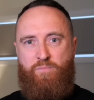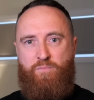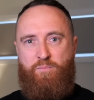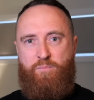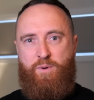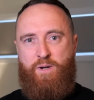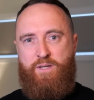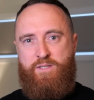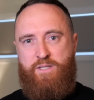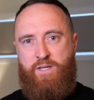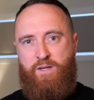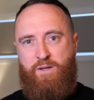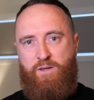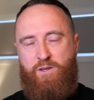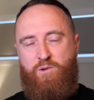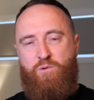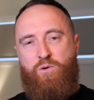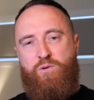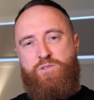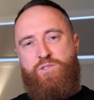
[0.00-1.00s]
but
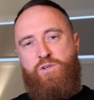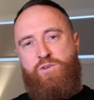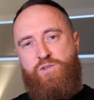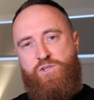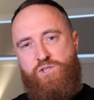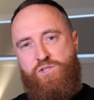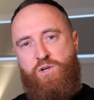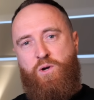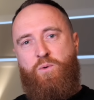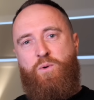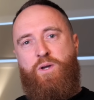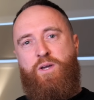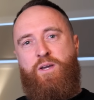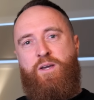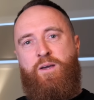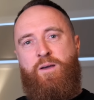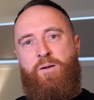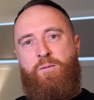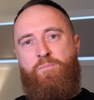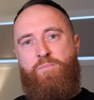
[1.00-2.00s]
you're also
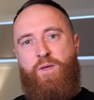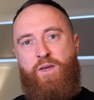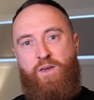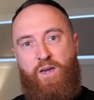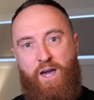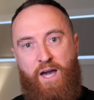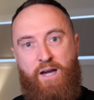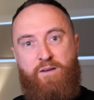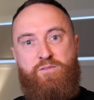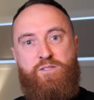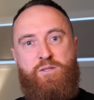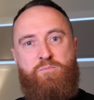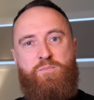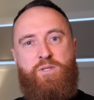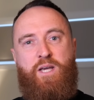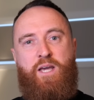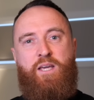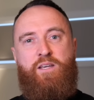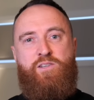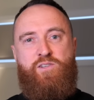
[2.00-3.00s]
showing that you have some
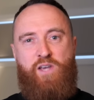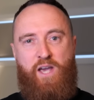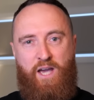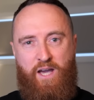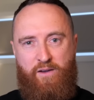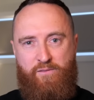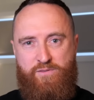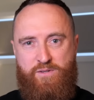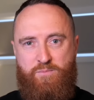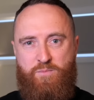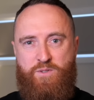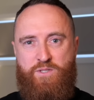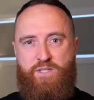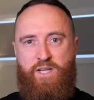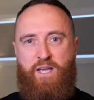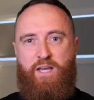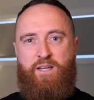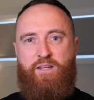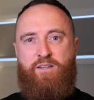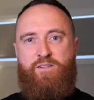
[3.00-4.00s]
taste, you have some
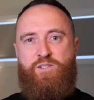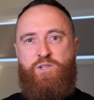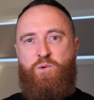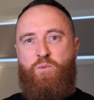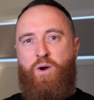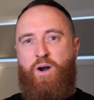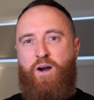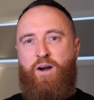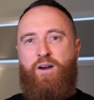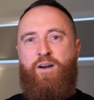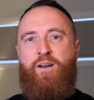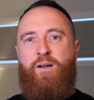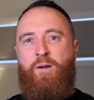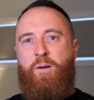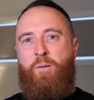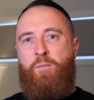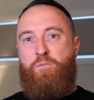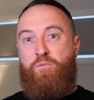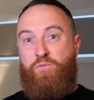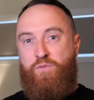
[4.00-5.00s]
standards, you are
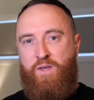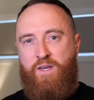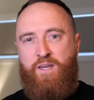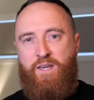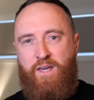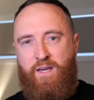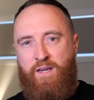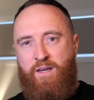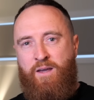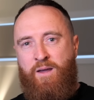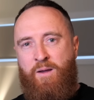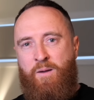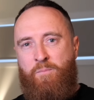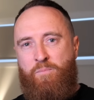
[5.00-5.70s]
thinking